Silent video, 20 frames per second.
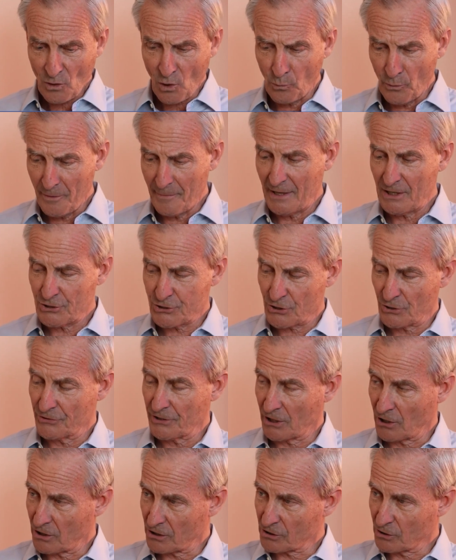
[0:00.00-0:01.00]
We made sure
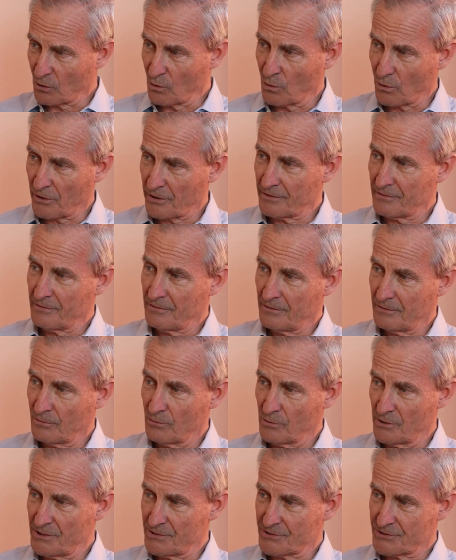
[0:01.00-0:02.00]
that our corn
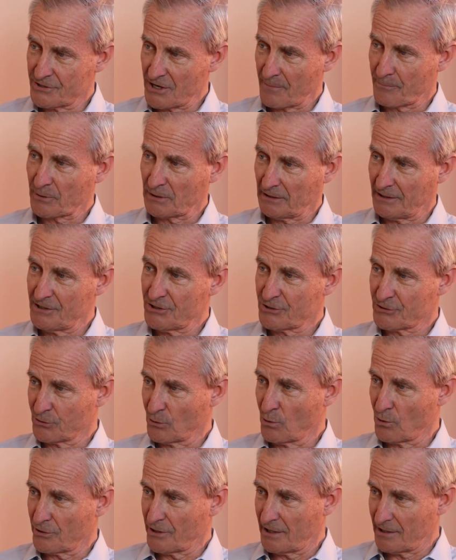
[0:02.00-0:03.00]
was separately
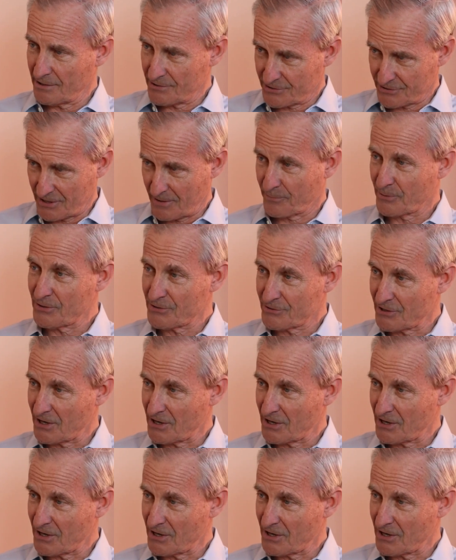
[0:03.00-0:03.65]
stored in a separate